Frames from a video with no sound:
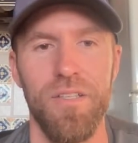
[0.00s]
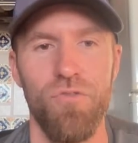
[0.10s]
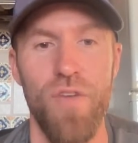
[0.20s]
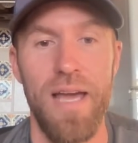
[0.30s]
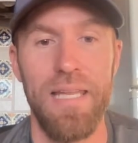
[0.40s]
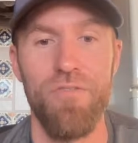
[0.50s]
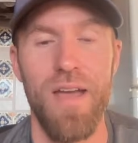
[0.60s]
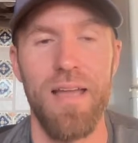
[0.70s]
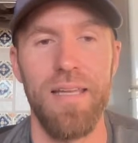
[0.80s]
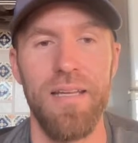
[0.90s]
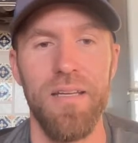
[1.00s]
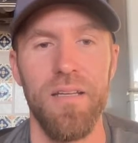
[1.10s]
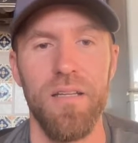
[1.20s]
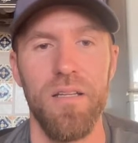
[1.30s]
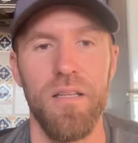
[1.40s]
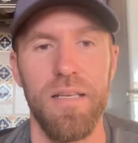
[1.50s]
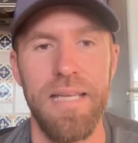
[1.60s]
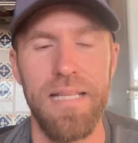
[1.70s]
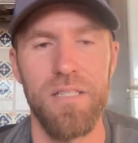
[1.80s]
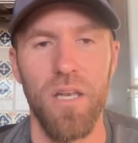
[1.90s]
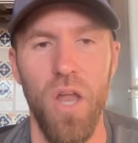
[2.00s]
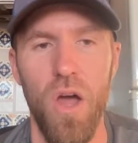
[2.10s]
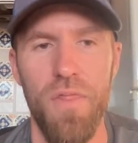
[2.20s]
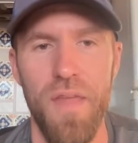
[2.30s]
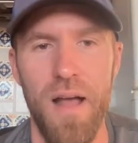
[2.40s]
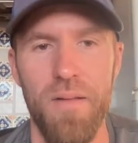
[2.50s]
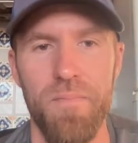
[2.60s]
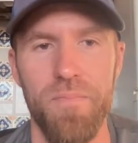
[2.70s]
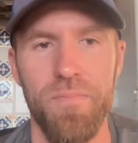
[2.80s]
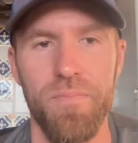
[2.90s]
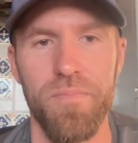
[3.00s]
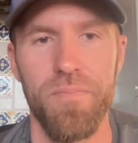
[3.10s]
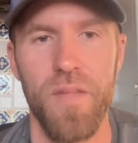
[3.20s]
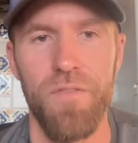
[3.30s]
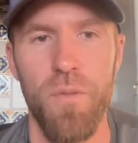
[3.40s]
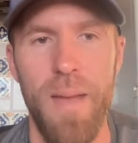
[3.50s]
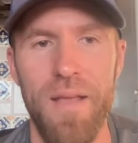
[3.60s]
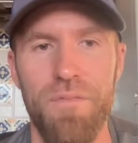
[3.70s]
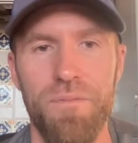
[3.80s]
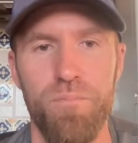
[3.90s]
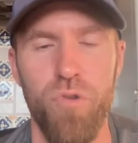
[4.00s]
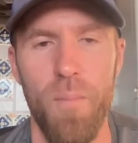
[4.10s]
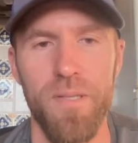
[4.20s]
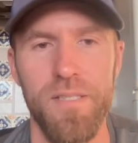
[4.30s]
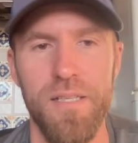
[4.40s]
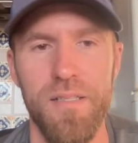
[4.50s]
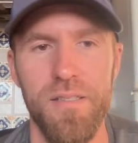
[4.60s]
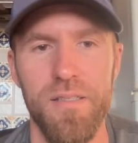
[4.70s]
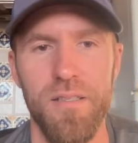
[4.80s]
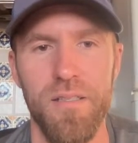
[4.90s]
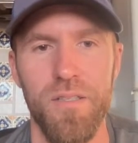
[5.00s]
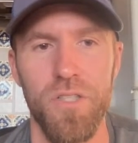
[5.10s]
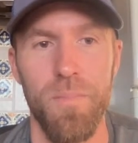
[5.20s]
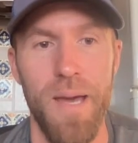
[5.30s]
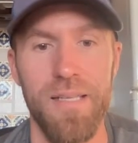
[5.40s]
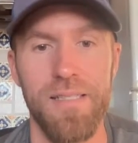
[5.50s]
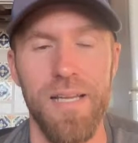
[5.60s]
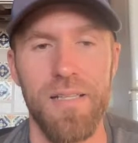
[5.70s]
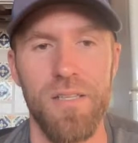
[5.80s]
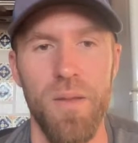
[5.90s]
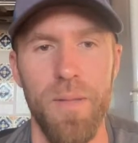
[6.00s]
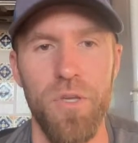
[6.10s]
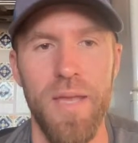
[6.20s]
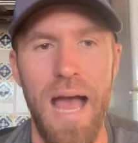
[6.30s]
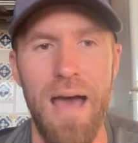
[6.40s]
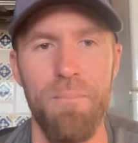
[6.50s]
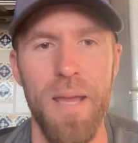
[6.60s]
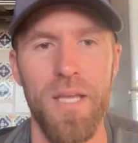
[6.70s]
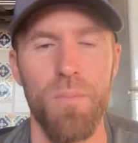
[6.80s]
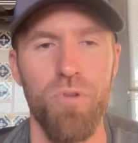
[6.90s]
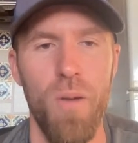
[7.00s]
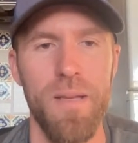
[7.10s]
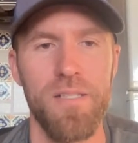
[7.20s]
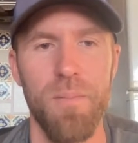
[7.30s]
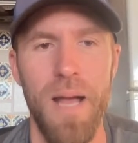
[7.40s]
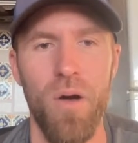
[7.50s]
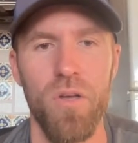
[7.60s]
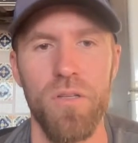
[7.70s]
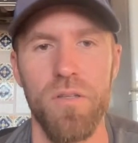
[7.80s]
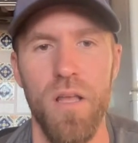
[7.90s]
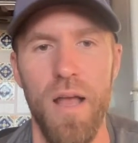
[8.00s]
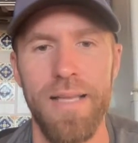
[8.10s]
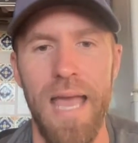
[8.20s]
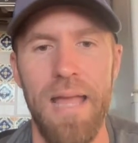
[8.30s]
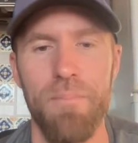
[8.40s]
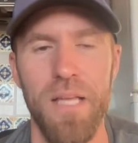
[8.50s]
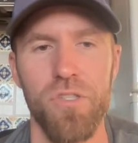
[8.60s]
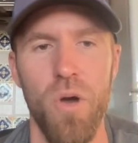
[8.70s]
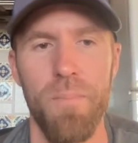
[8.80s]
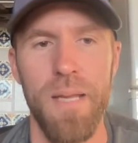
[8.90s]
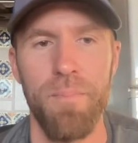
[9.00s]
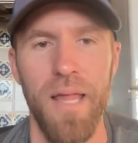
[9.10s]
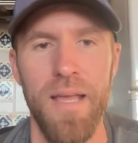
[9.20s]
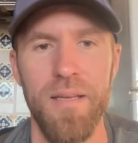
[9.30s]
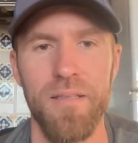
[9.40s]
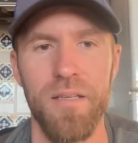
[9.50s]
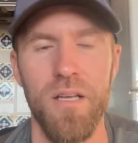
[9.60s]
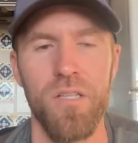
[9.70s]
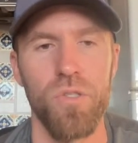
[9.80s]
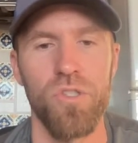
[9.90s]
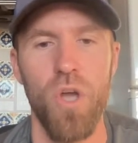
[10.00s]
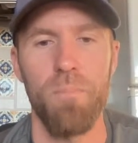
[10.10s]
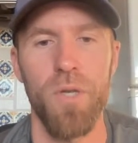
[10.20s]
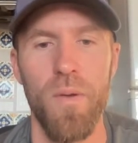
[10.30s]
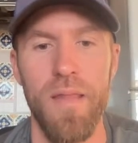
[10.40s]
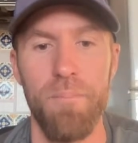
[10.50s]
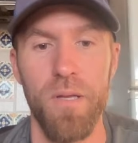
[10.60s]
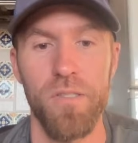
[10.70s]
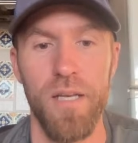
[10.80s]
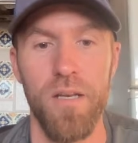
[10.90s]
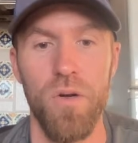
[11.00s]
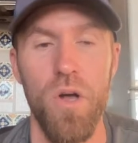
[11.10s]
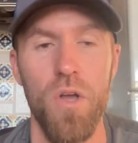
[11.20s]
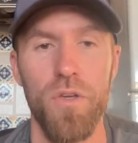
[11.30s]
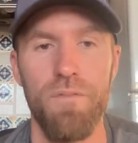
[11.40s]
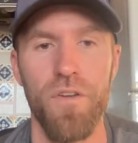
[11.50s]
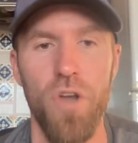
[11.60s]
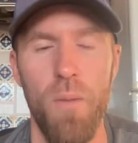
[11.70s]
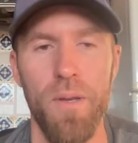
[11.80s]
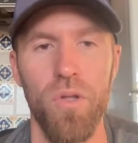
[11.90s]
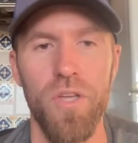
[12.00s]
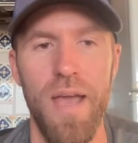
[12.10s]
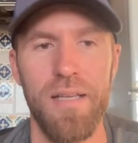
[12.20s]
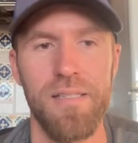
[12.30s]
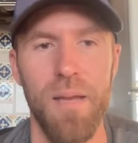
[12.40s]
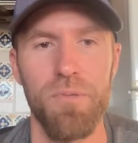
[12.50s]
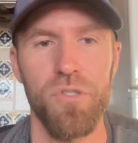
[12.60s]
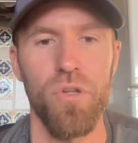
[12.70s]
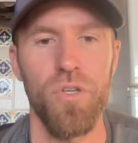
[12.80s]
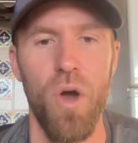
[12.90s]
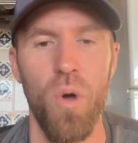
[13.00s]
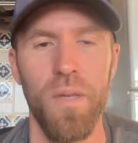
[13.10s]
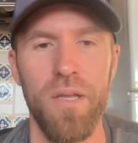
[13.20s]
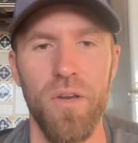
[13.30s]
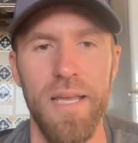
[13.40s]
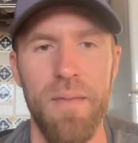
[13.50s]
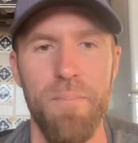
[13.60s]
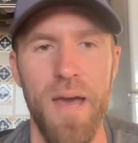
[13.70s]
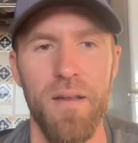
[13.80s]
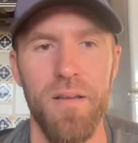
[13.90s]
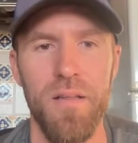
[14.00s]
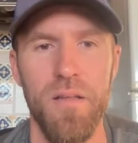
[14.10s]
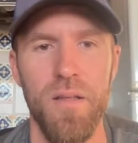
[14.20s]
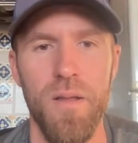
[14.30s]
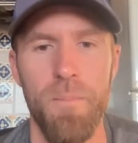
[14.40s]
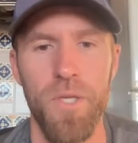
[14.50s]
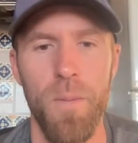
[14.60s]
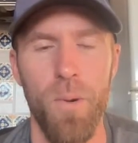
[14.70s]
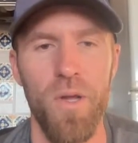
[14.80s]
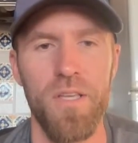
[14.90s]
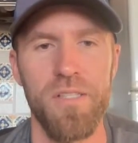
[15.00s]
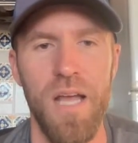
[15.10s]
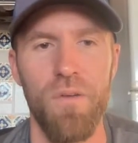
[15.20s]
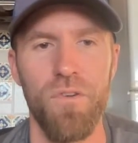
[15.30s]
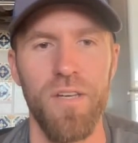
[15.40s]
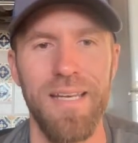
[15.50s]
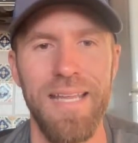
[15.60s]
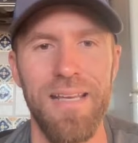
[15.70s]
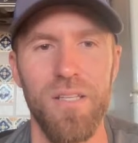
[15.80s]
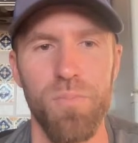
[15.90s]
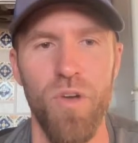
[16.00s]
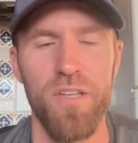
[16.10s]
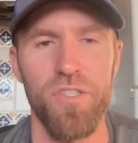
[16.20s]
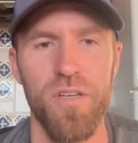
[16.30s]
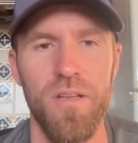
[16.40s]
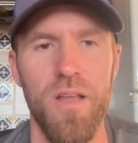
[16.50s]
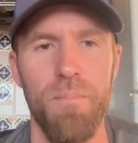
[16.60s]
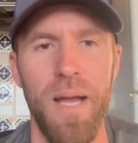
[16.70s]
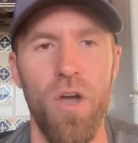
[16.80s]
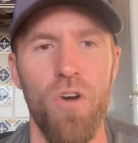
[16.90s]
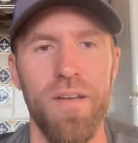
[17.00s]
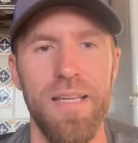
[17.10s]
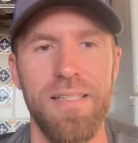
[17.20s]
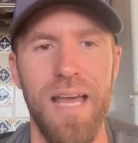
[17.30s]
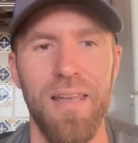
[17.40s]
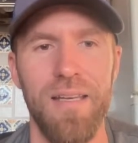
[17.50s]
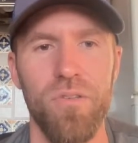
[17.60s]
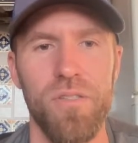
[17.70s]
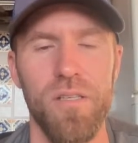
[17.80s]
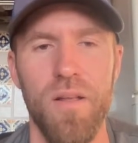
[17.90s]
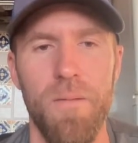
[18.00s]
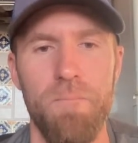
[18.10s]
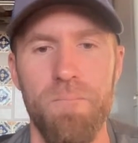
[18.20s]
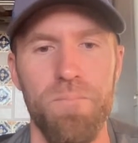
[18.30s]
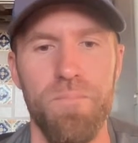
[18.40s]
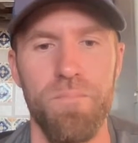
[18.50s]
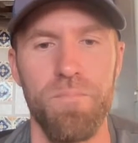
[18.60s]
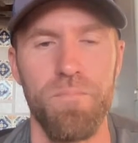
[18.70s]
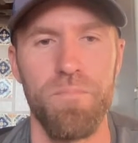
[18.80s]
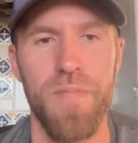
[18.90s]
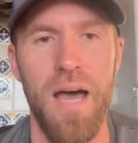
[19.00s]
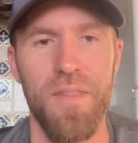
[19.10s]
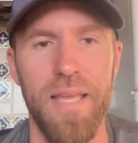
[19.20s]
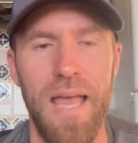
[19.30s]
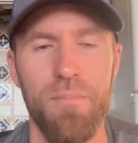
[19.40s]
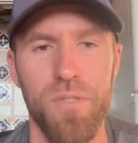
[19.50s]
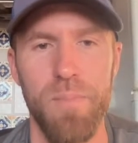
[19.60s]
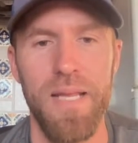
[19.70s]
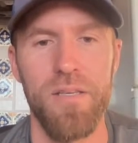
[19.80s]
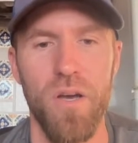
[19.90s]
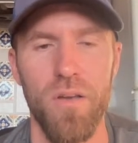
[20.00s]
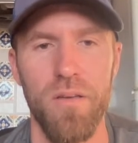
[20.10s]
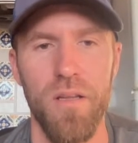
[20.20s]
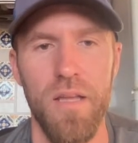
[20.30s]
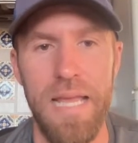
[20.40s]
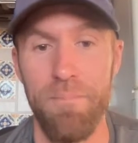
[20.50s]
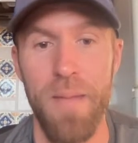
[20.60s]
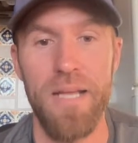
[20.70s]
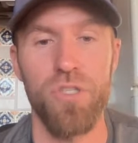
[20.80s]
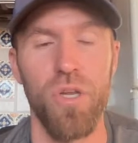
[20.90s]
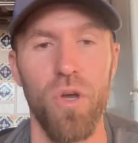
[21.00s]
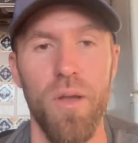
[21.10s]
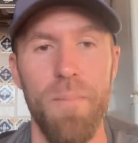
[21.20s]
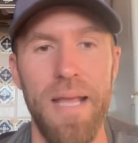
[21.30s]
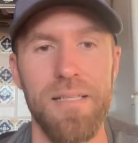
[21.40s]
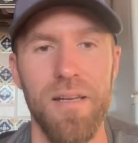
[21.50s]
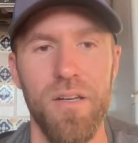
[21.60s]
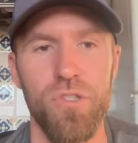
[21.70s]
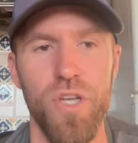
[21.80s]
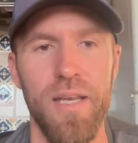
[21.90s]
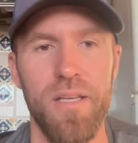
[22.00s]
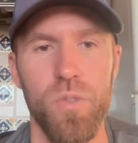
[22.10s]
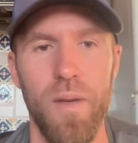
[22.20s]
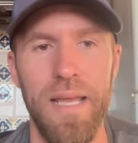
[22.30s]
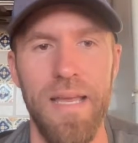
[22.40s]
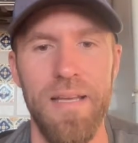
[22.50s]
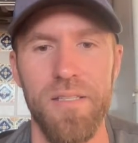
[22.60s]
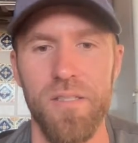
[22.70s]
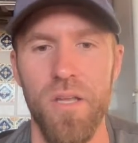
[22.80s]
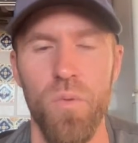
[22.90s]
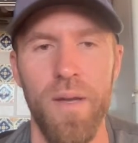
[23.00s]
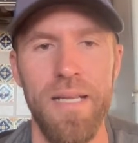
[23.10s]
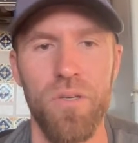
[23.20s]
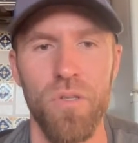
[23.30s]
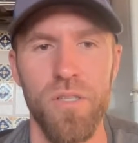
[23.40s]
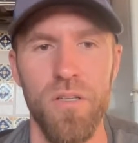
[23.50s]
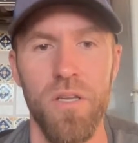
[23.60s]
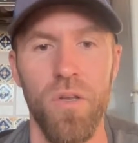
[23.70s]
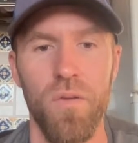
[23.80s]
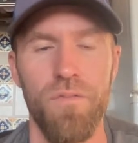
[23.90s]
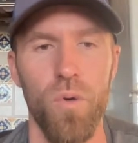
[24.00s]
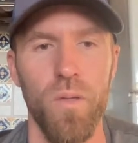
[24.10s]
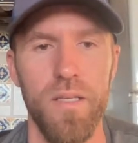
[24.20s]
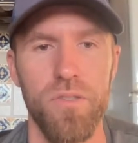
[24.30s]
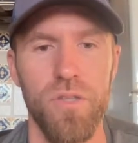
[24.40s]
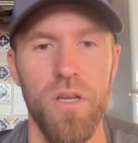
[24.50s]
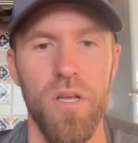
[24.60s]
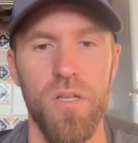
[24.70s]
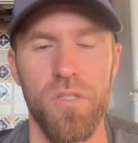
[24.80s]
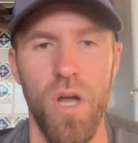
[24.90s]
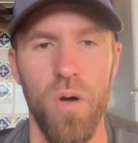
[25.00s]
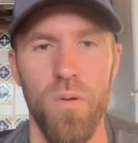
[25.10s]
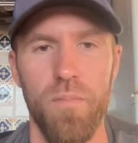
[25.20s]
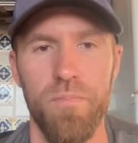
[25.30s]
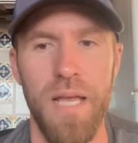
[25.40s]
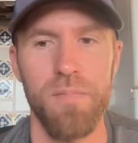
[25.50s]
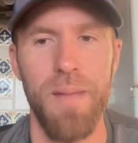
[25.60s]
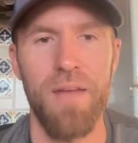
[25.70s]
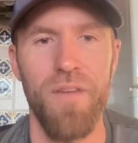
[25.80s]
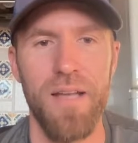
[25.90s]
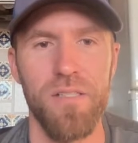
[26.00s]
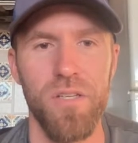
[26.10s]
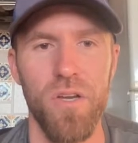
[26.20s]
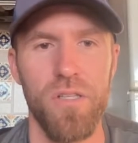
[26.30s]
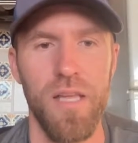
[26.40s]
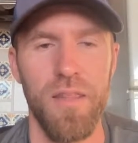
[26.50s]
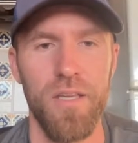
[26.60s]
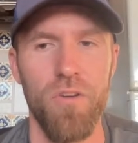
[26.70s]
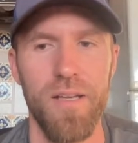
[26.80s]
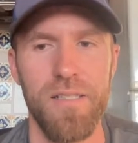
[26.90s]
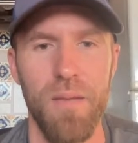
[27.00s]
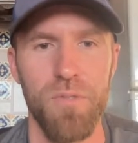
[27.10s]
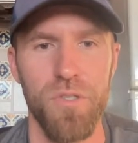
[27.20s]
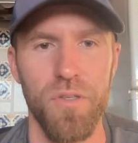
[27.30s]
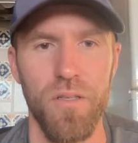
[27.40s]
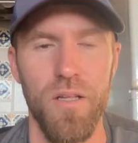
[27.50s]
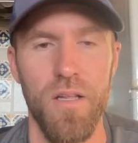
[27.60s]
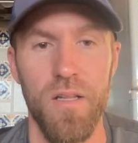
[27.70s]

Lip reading: need to learn that. If you make promises, you better stick to them. And you can't make a promise about a game that's not being played. So stop doing that, Belzino. You're phenomenal. You're exceptional. You're only going to get better. But you're putting yourself under needless pressure by already telling us that the game's been done. It makes you look amazing and a genius when it hits. When it doesn't, you look foolish. So that's my advice to you, because I think you're exceptional.